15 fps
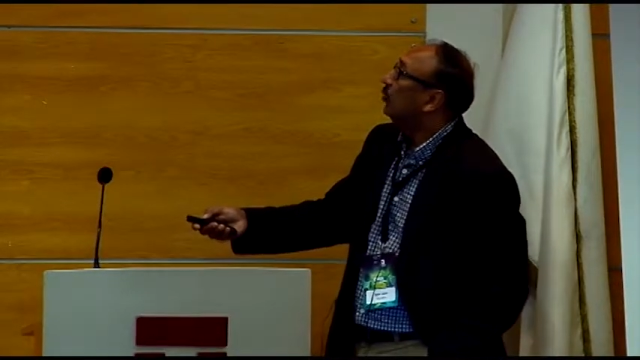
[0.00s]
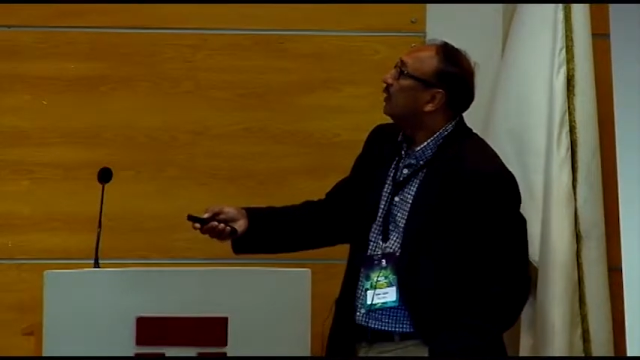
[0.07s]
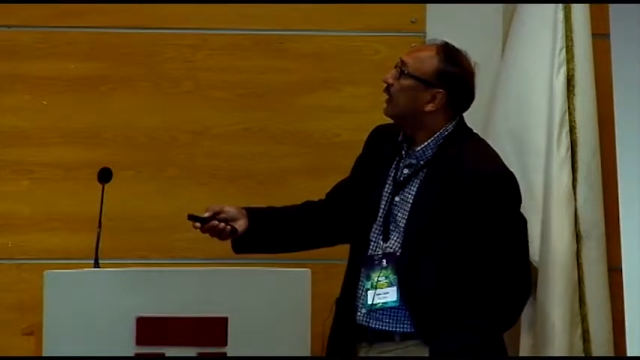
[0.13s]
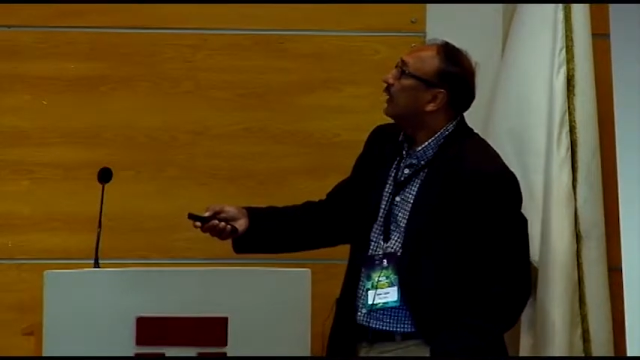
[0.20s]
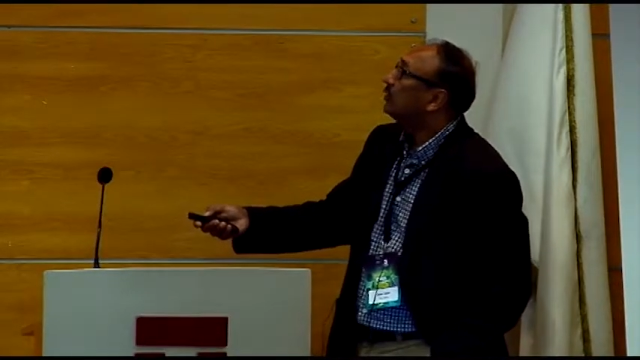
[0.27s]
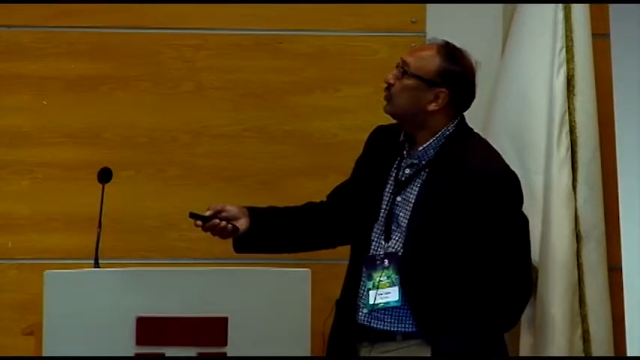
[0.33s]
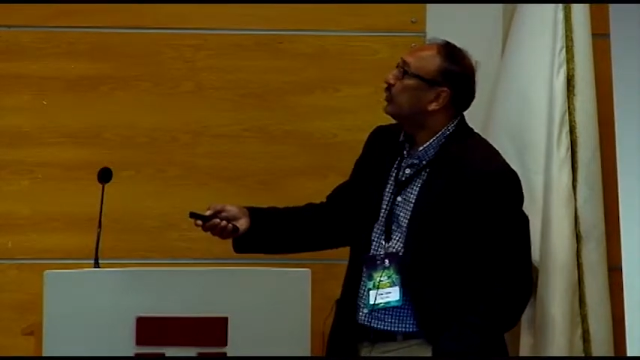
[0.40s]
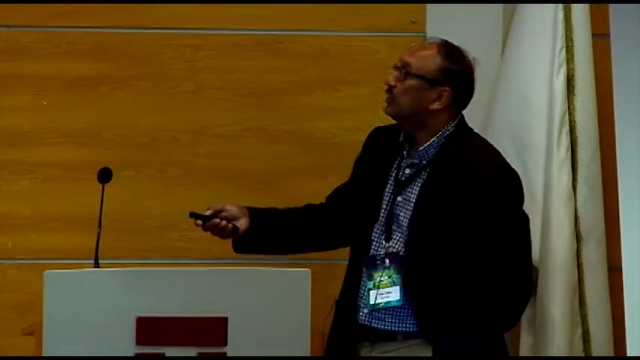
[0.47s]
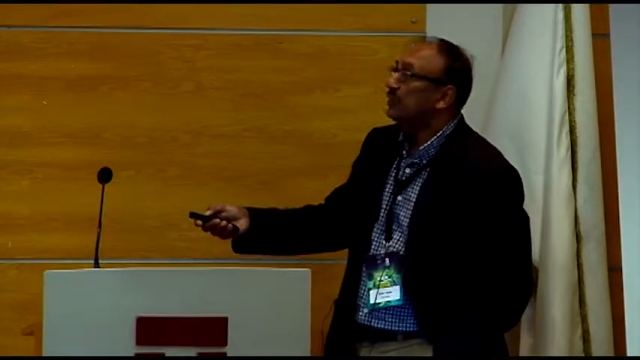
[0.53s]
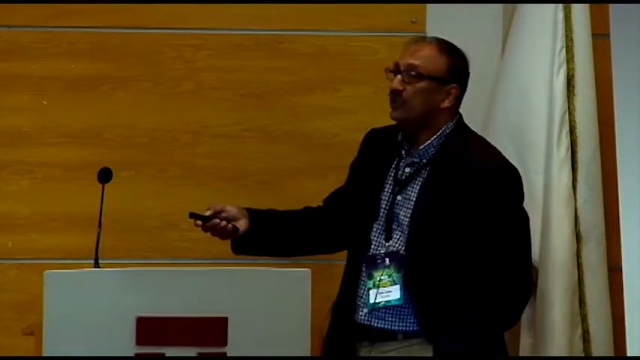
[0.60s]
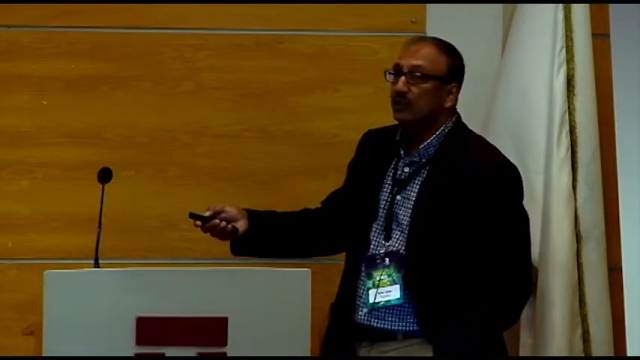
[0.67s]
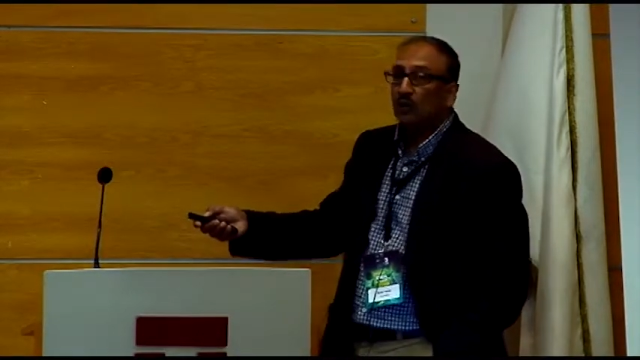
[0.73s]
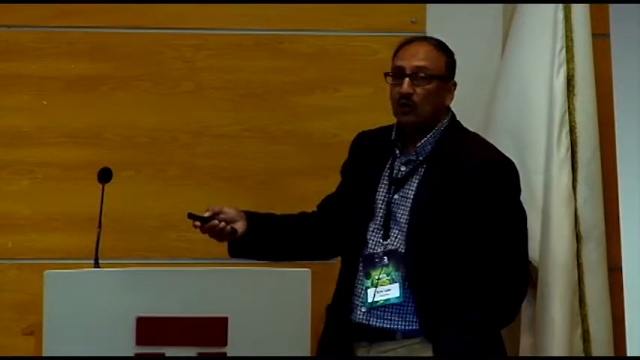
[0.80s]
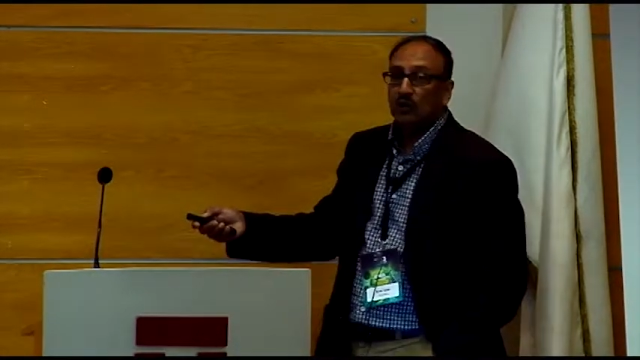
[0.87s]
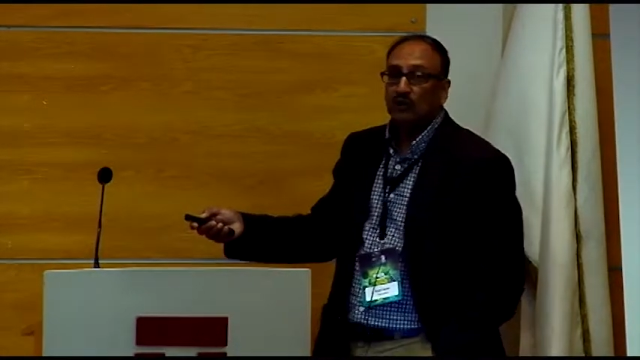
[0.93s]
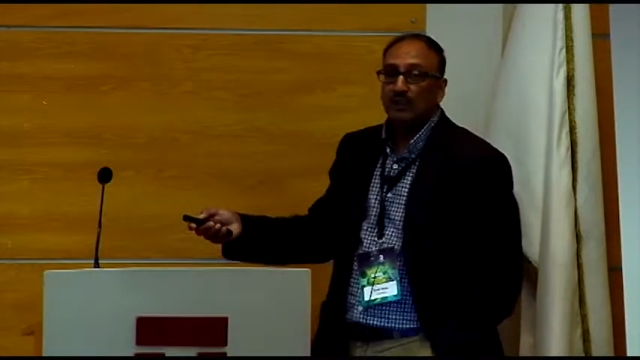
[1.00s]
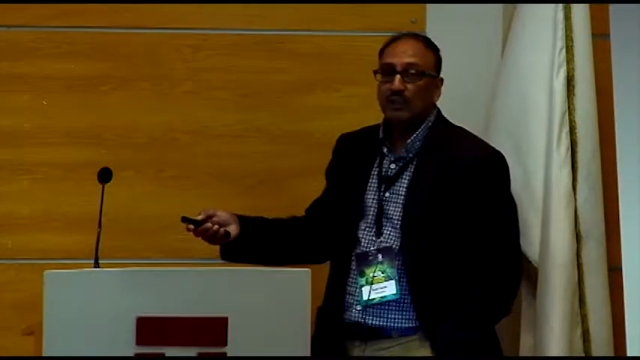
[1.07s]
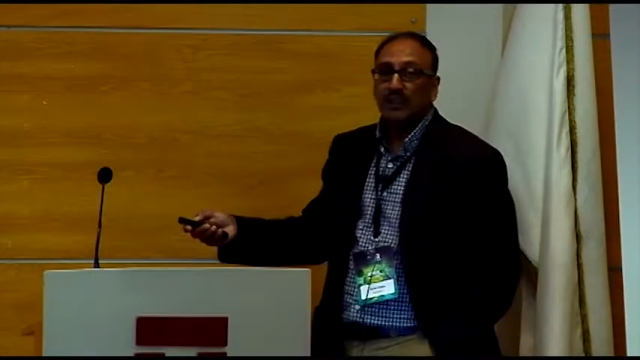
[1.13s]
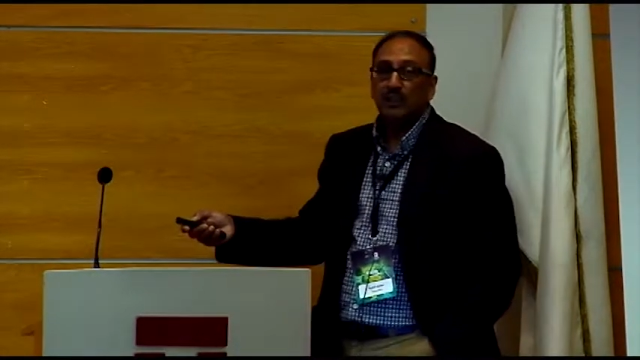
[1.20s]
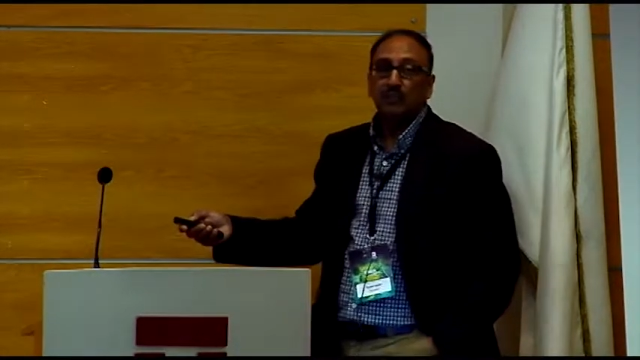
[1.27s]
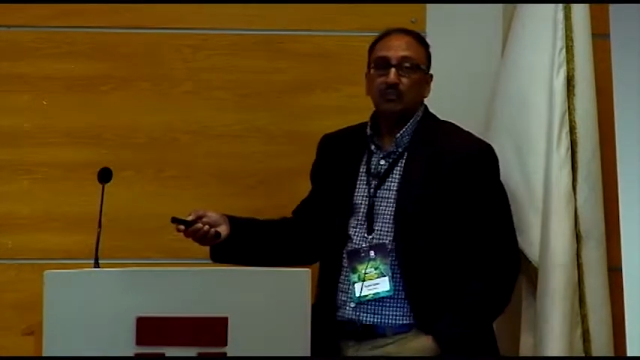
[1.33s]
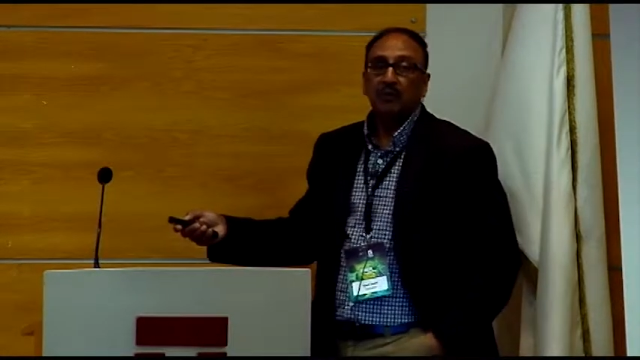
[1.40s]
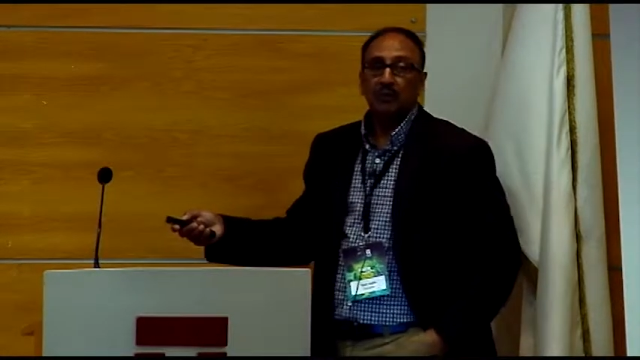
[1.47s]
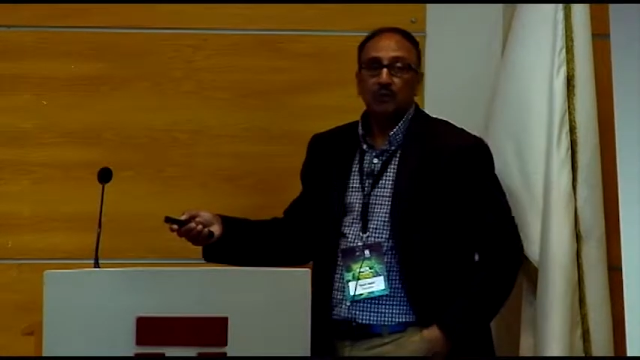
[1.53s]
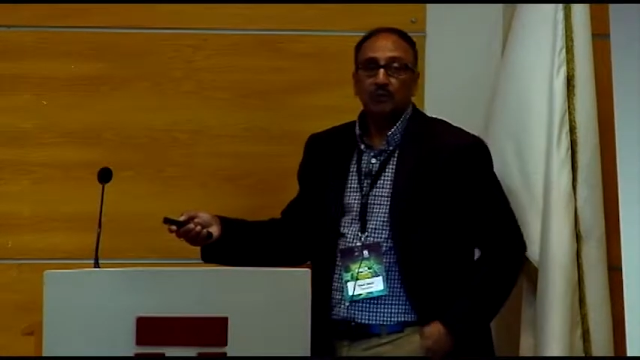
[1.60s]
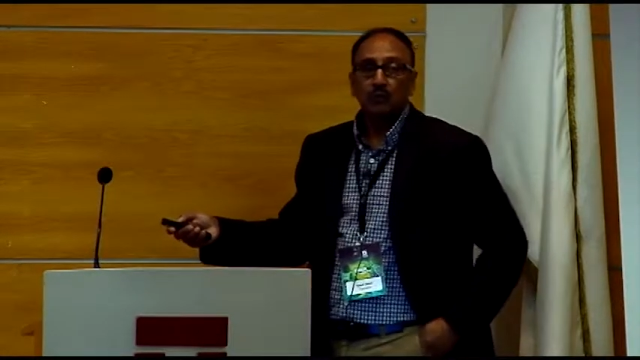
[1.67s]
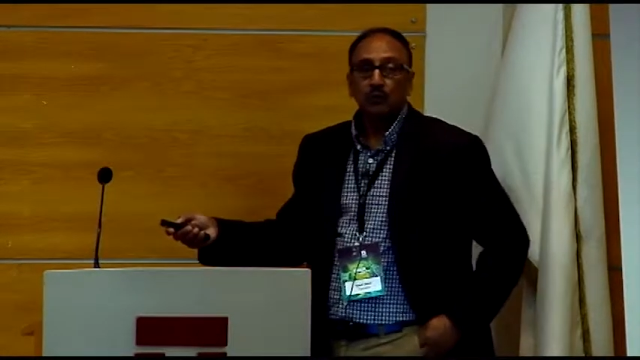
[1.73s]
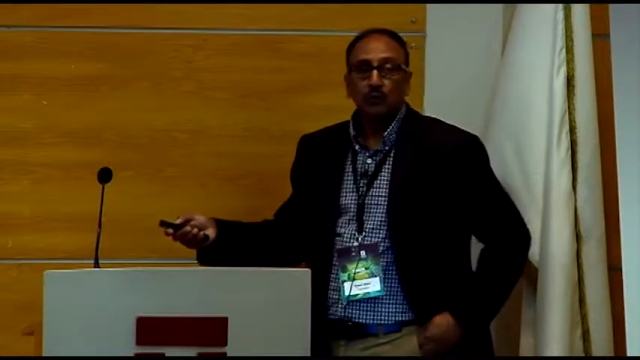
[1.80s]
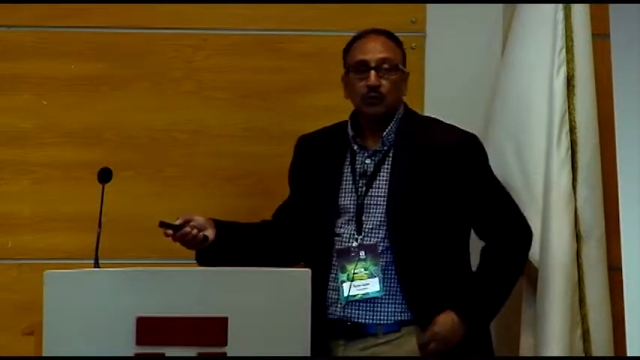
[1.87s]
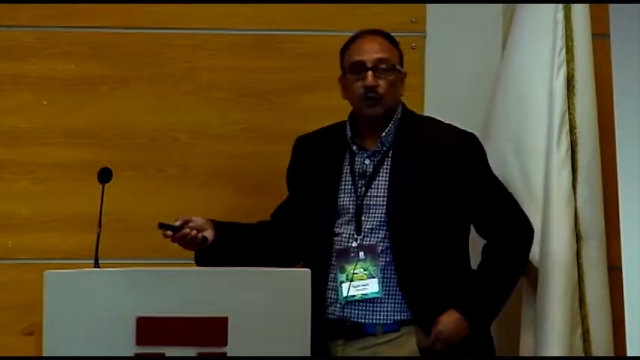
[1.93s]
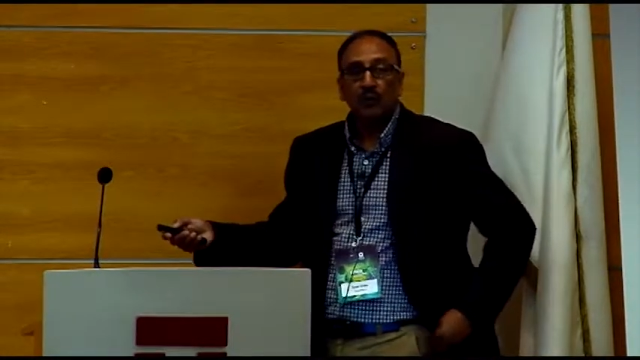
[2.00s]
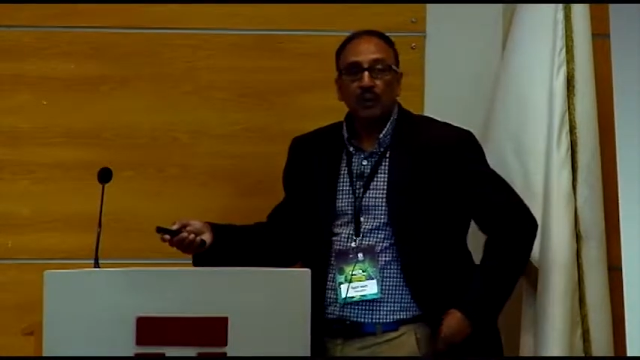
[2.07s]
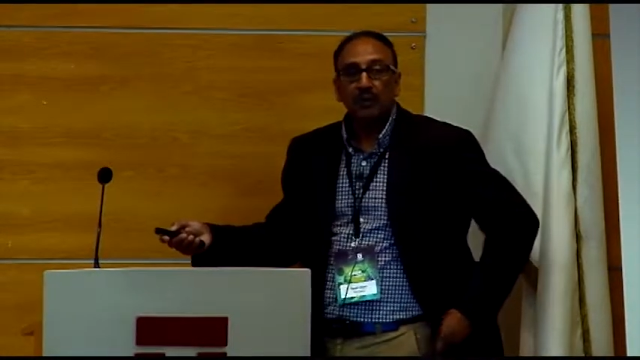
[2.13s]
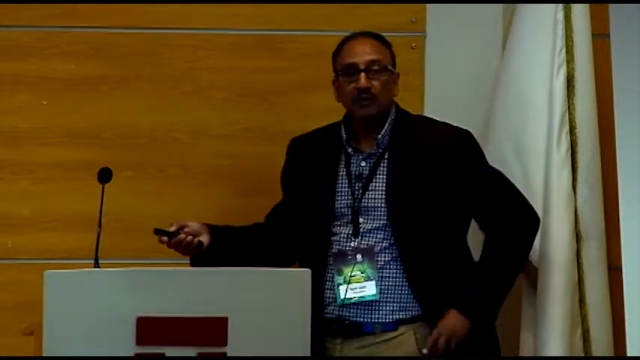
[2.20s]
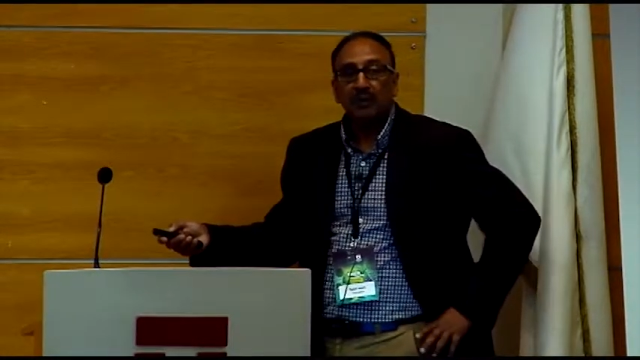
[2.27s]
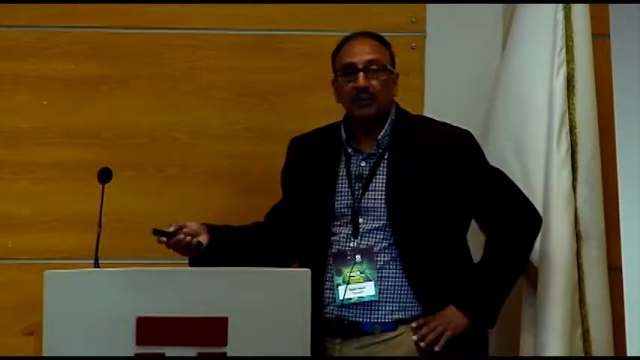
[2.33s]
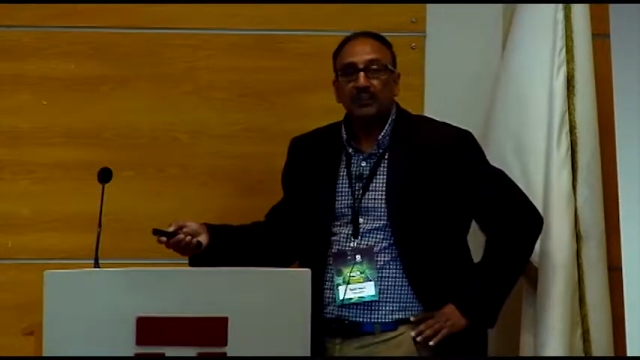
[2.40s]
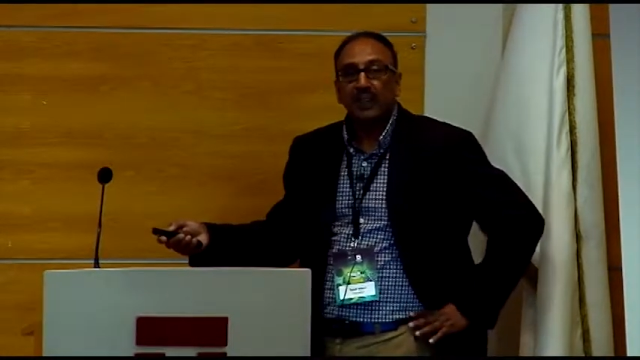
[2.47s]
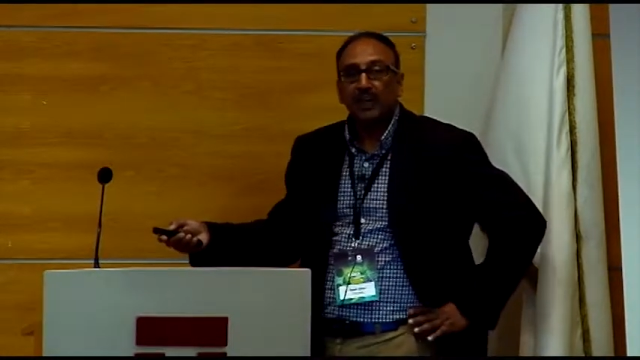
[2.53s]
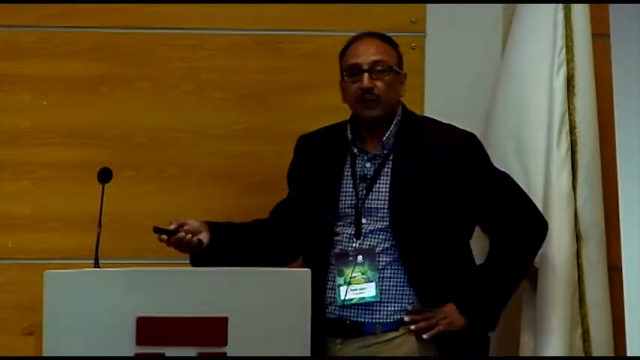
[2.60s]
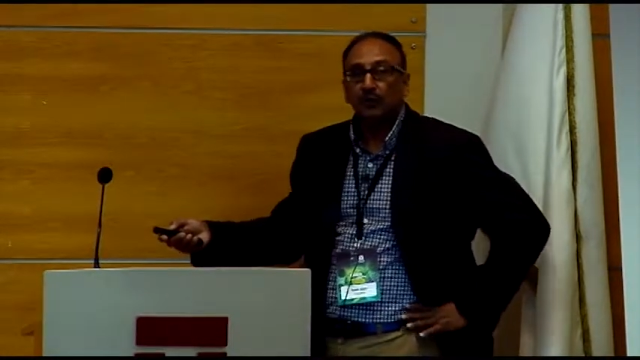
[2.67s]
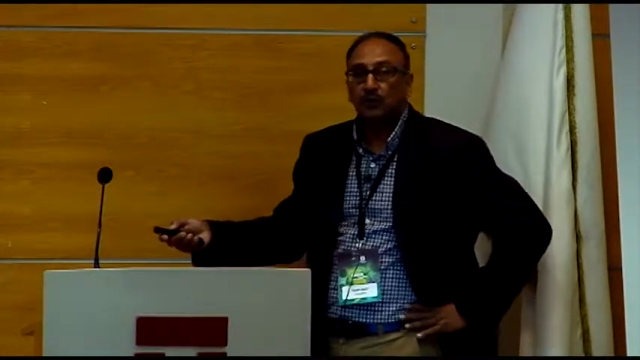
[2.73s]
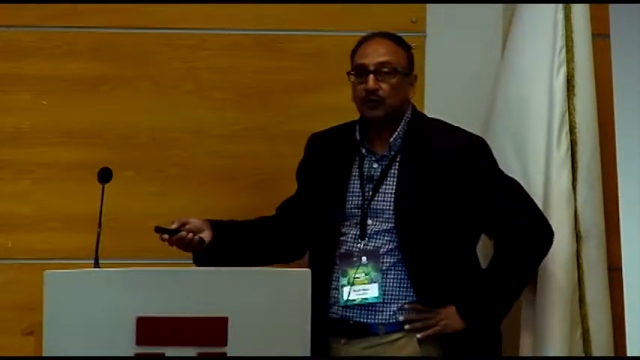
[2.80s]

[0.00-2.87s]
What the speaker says: we actually did not change much because we don't have much hydro